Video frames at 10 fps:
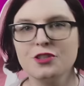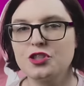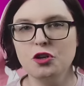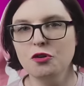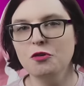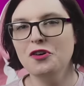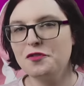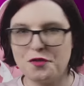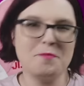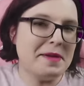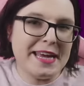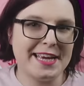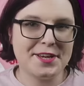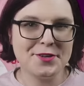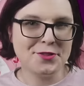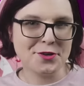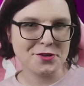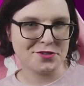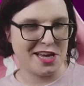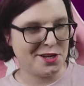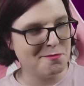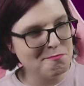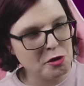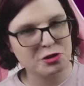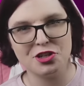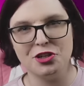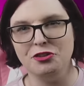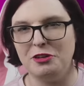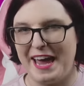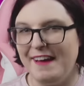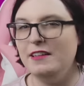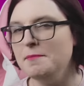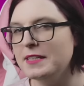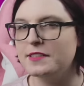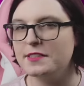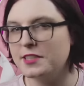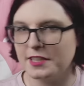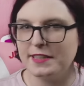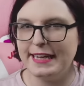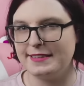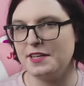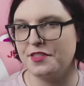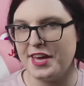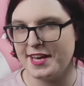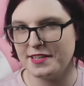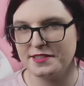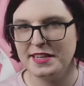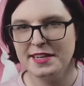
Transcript: So for me, there's an emotional element to collecting things.